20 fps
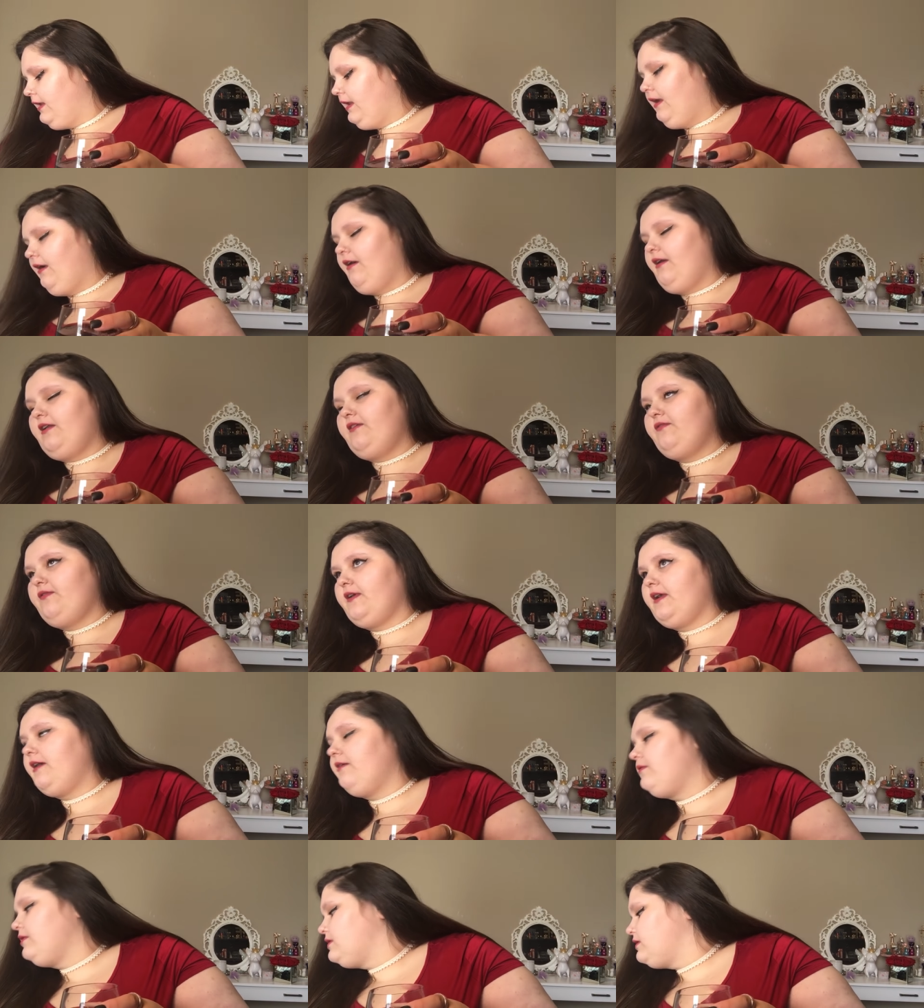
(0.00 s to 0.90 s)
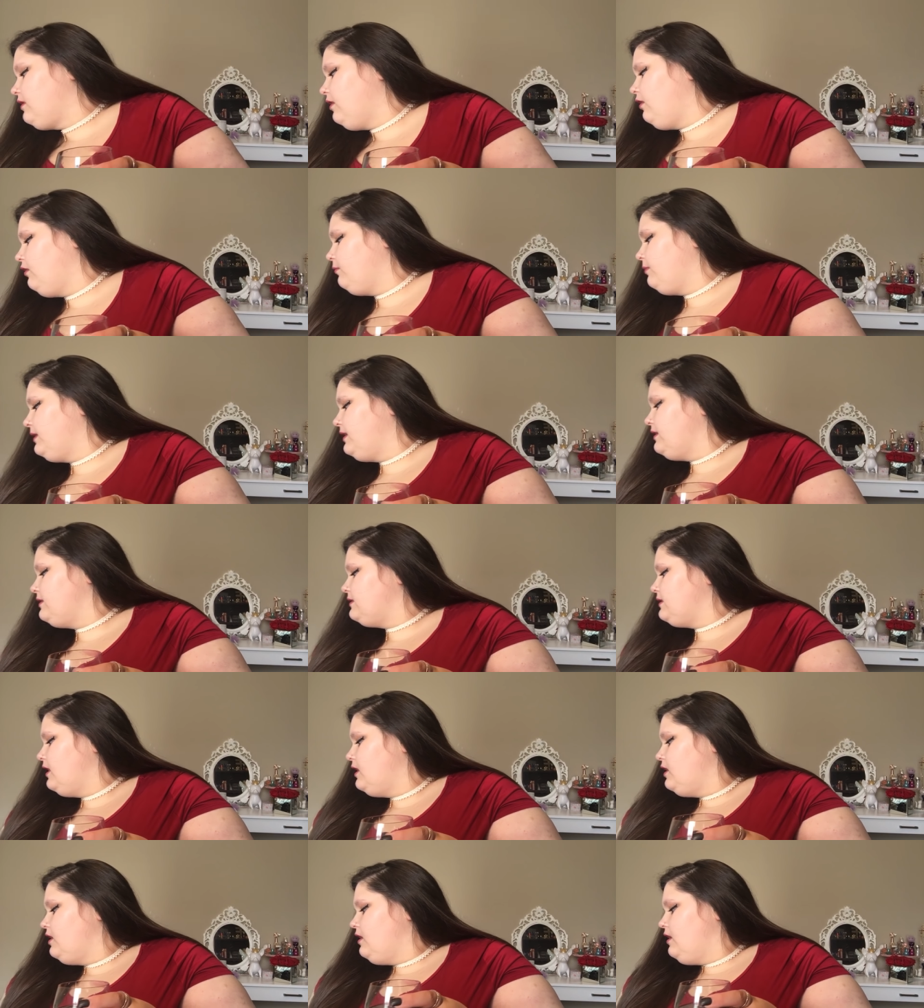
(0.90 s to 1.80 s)
I already forget what it's called because
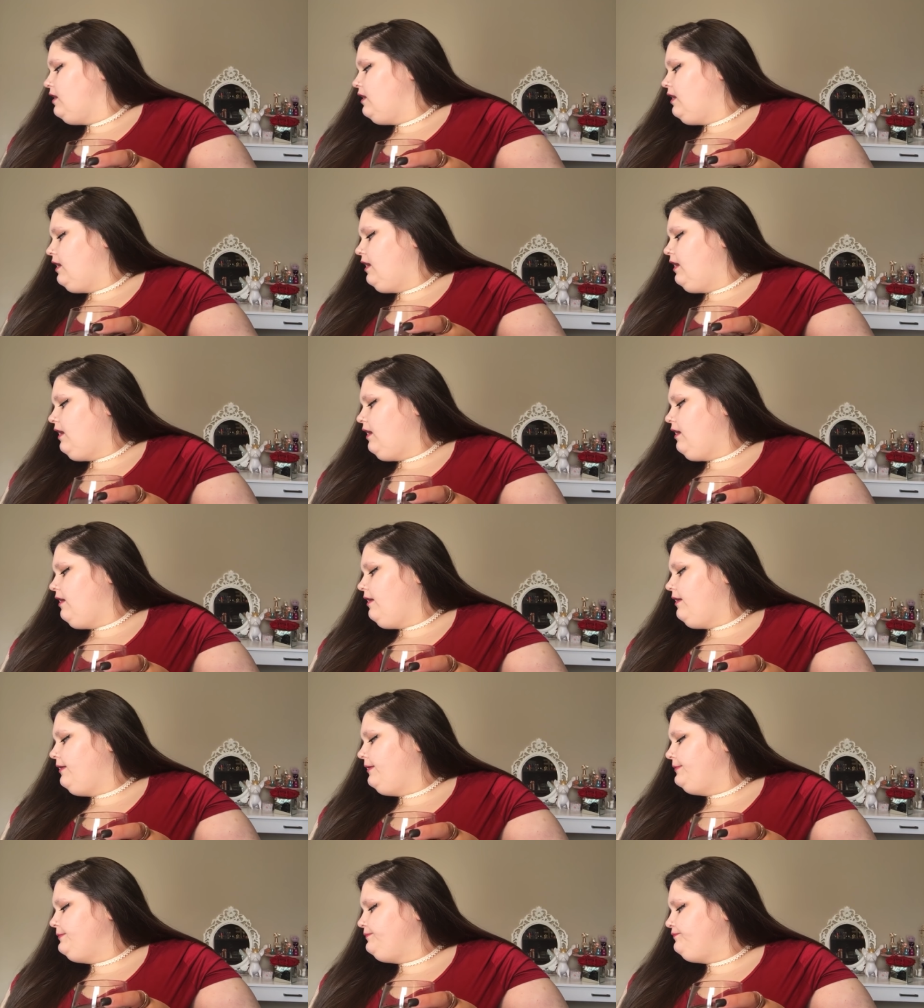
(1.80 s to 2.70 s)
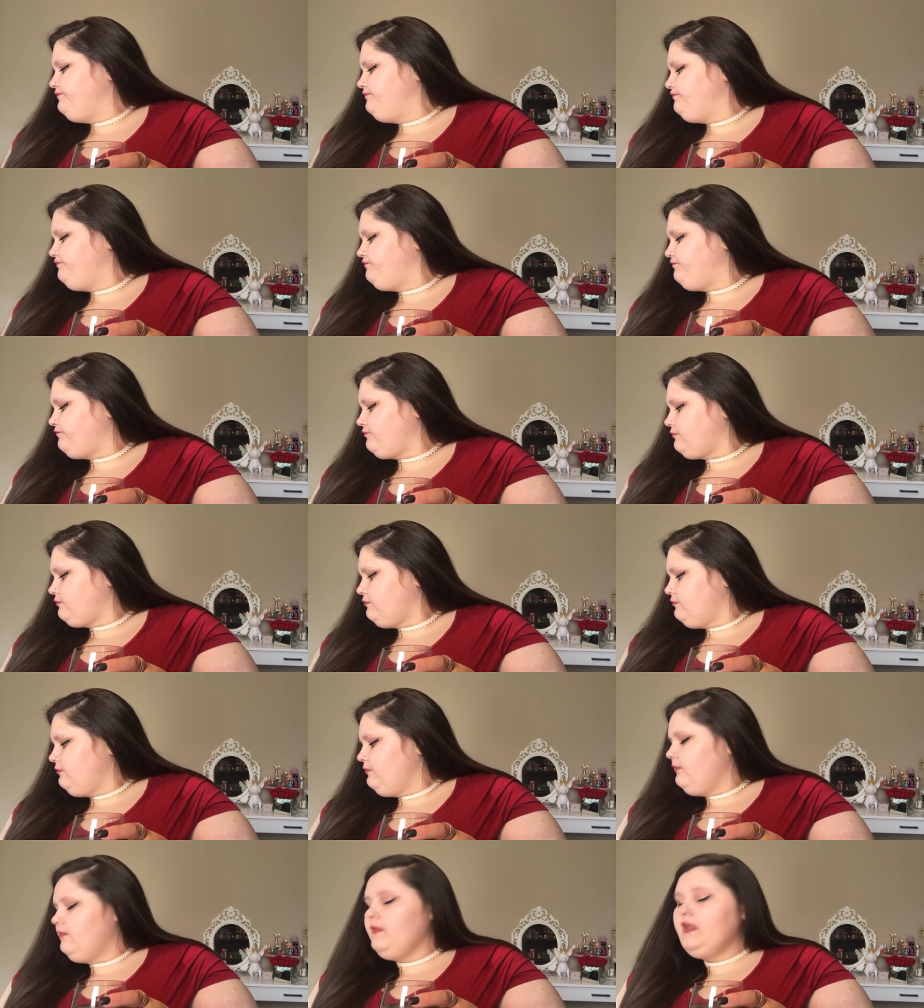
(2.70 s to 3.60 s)
um,
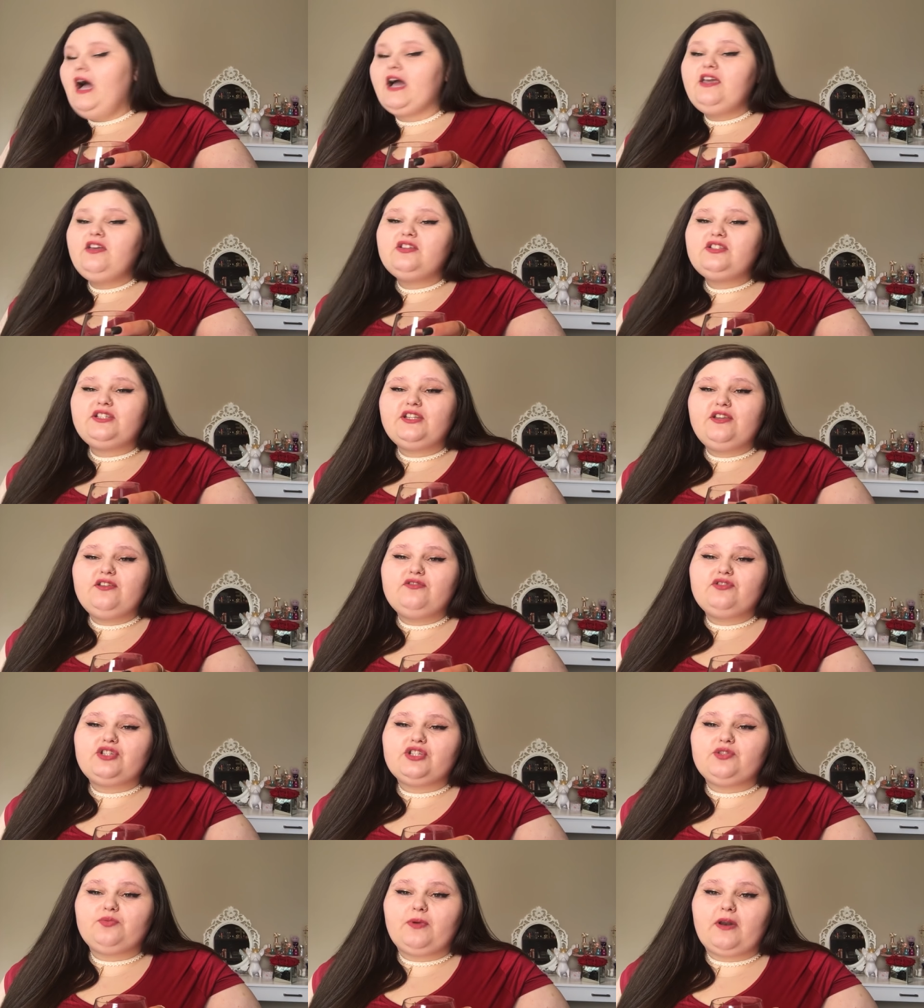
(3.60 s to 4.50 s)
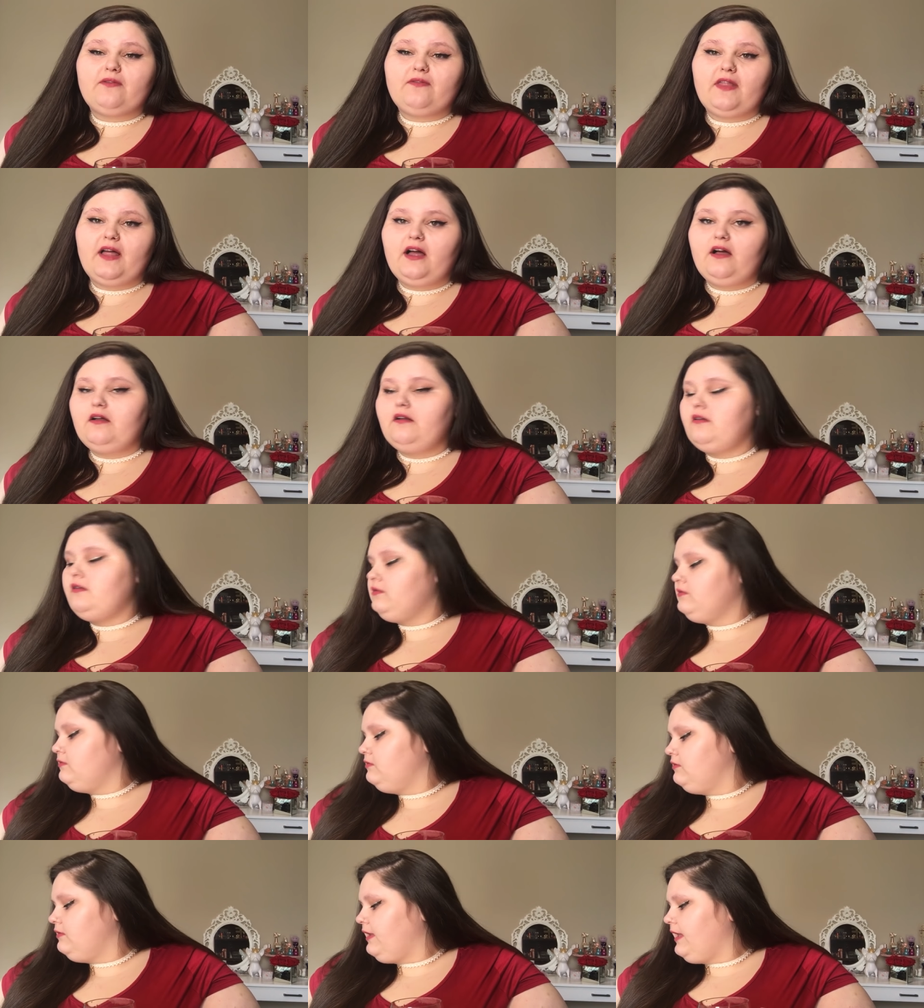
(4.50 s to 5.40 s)
I used to use just whatever the hell.
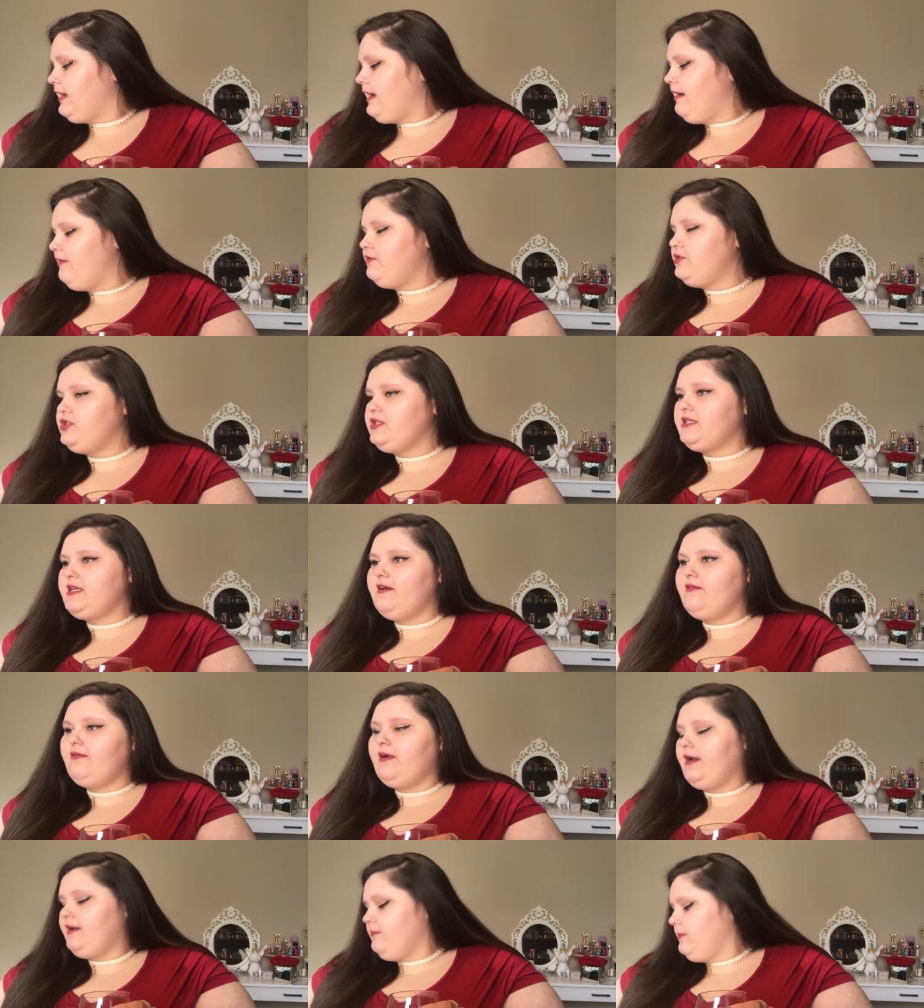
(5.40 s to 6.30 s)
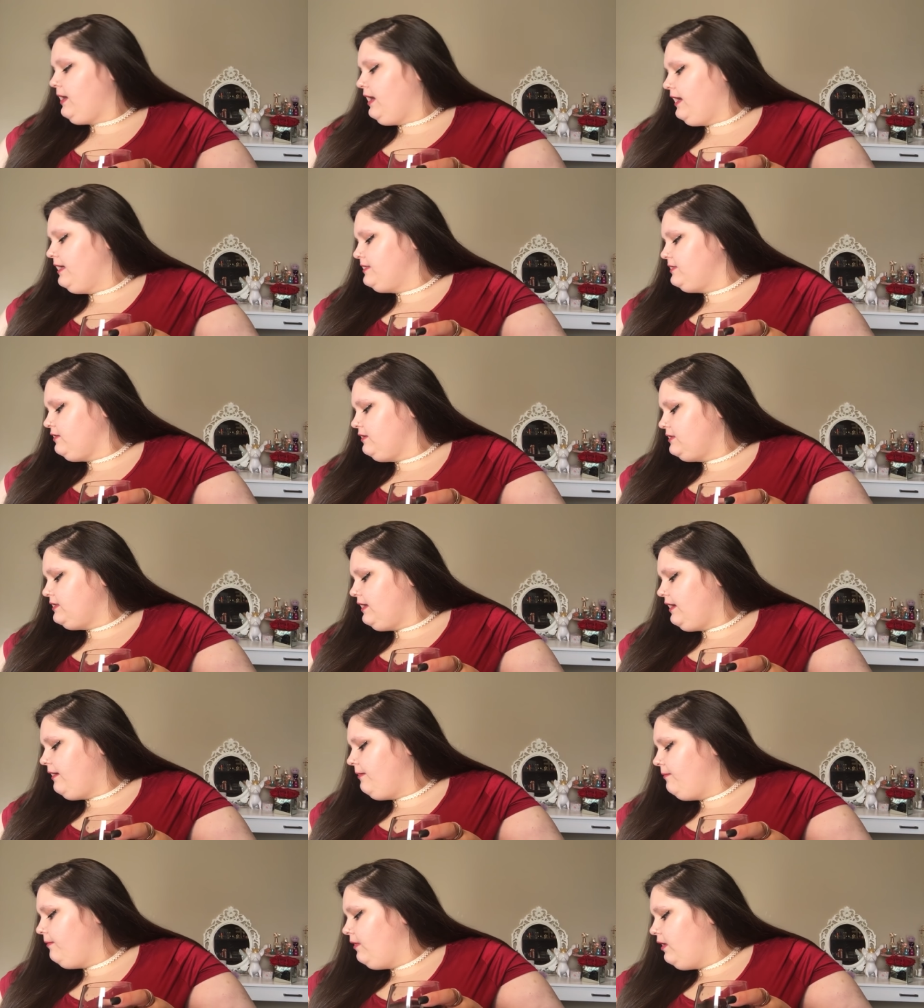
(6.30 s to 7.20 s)
Like, I would just get random kinds all the
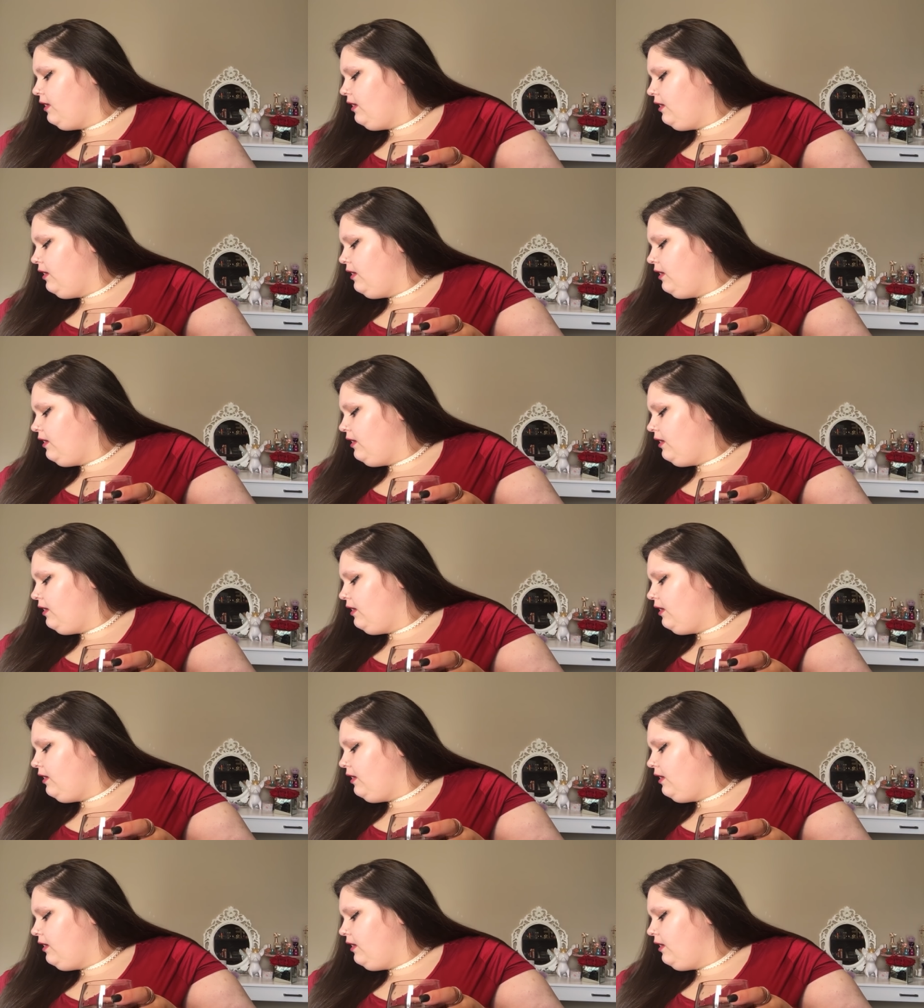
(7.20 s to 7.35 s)
time.